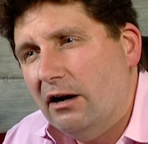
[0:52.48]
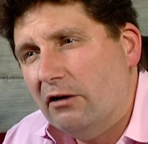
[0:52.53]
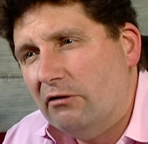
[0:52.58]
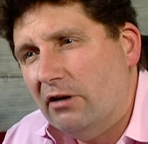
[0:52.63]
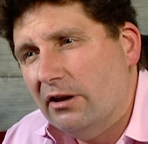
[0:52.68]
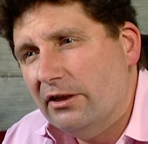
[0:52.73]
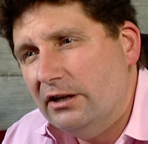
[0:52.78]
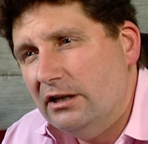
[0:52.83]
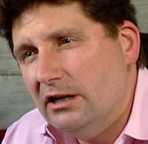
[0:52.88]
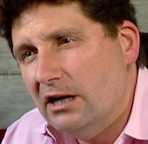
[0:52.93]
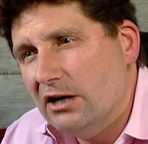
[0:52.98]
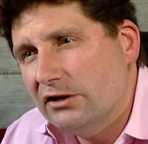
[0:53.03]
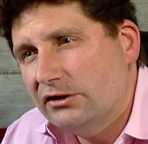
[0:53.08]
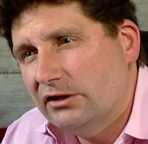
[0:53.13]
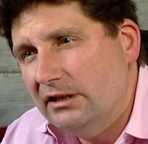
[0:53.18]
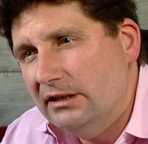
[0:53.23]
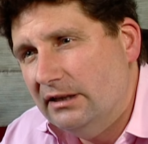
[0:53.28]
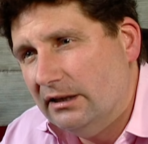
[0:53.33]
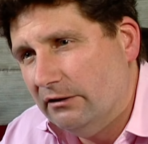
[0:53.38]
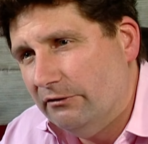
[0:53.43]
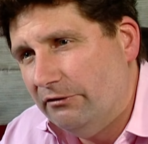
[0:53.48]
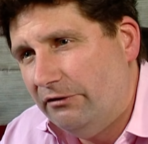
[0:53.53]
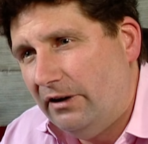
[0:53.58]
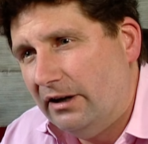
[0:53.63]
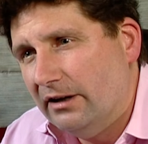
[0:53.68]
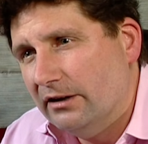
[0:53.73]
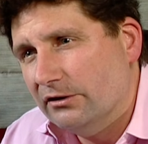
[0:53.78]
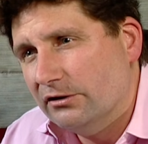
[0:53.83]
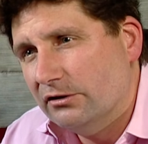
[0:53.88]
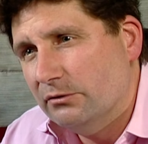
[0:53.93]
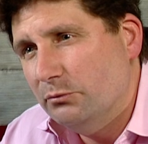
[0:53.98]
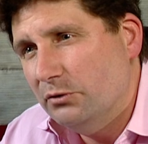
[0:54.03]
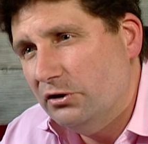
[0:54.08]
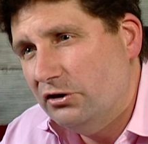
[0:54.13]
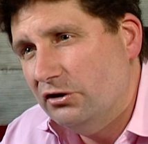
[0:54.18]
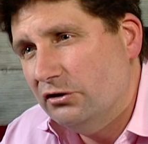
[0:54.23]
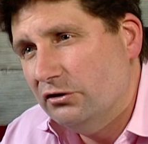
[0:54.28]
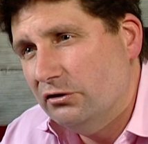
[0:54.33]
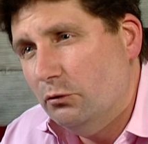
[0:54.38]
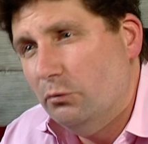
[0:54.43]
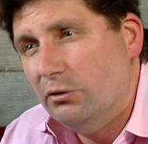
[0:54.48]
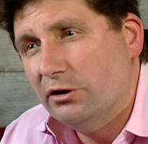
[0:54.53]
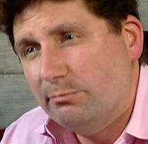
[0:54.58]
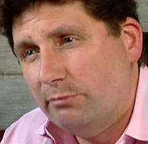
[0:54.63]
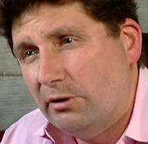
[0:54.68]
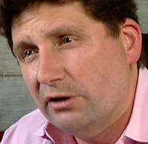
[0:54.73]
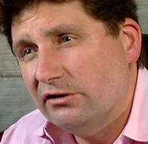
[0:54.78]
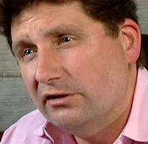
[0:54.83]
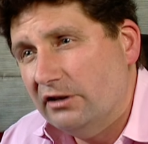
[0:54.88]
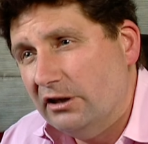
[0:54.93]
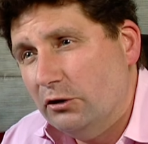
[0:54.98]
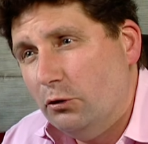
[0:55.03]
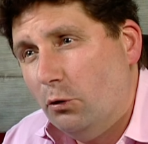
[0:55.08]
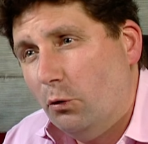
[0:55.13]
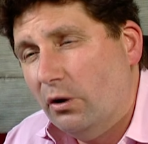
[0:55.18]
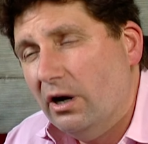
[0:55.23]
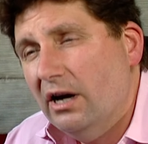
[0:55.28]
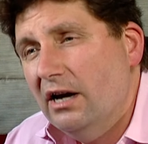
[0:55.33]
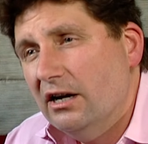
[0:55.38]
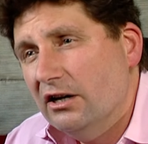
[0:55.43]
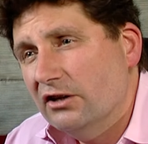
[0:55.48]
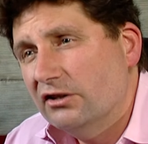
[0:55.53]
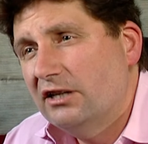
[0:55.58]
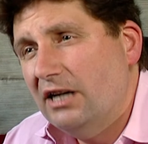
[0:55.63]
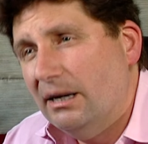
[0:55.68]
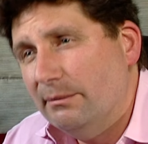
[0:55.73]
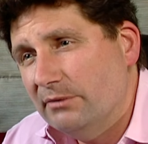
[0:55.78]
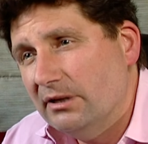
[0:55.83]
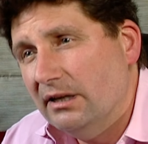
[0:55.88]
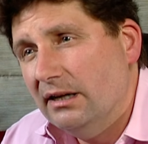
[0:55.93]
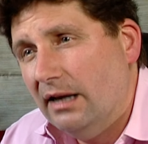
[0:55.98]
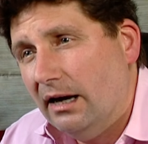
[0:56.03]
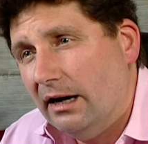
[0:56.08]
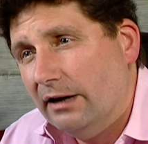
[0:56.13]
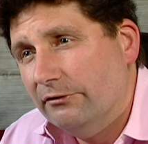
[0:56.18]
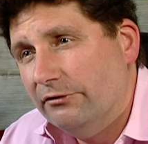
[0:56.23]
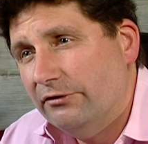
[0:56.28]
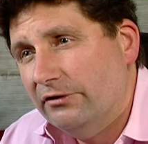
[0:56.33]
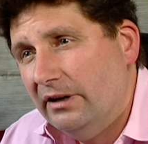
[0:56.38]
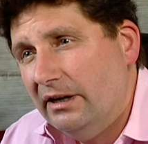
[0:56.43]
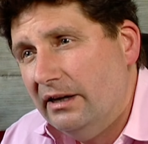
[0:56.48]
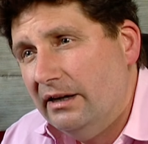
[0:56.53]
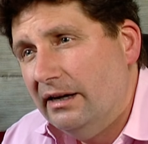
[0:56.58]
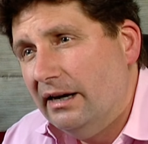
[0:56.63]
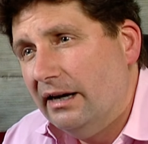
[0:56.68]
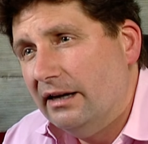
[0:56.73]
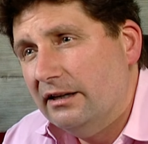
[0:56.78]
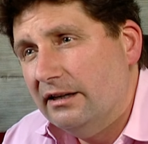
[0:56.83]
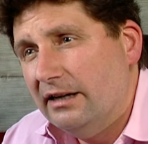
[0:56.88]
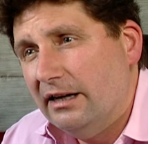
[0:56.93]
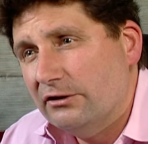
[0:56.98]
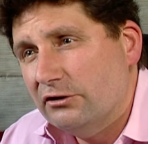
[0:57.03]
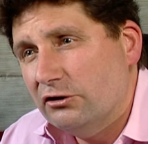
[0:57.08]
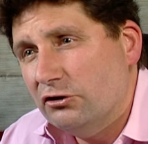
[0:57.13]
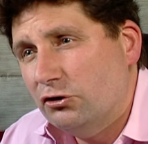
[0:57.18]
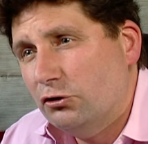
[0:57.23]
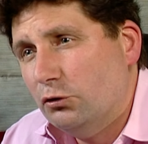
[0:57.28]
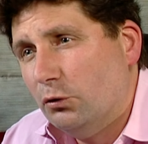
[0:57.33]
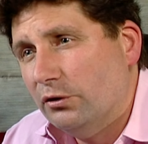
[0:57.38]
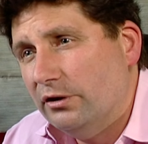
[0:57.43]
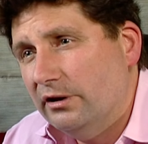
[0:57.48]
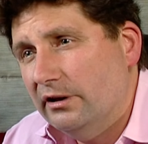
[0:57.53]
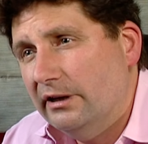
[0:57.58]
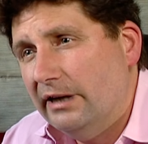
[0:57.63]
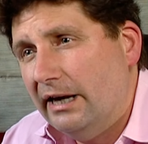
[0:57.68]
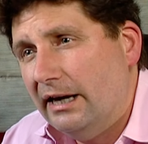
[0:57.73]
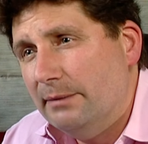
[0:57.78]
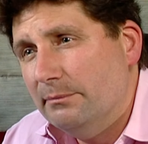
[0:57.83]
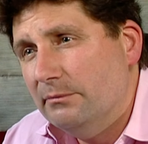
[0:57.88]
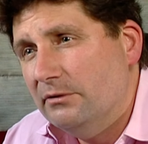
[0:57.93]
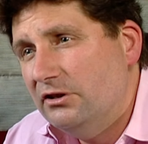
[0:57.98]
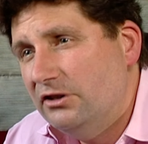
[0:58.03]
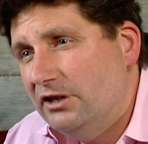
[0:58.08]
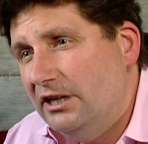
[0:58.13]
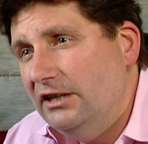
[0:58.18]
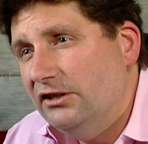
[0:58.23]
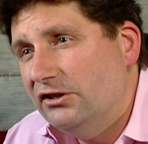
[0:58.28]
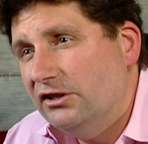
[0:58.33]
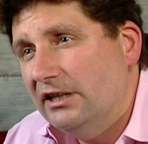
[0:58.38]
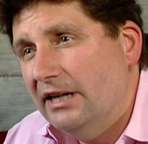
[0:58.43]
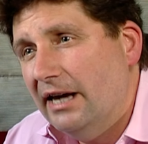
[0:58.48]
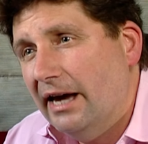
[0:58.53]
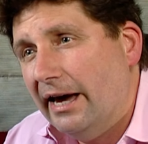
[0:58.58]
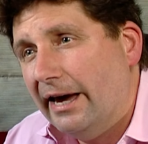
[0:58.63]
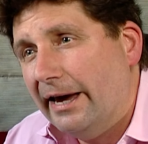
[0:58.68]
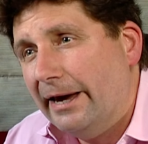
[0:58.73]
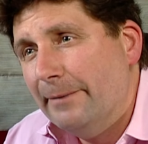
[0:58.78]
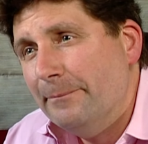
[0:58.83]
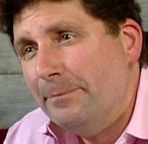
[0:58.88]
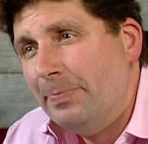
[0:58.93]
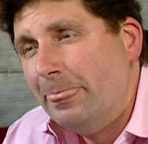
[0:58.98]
a rather nasty little fungus, which is always present in cork, has come to life. And it has its shortened name TCA.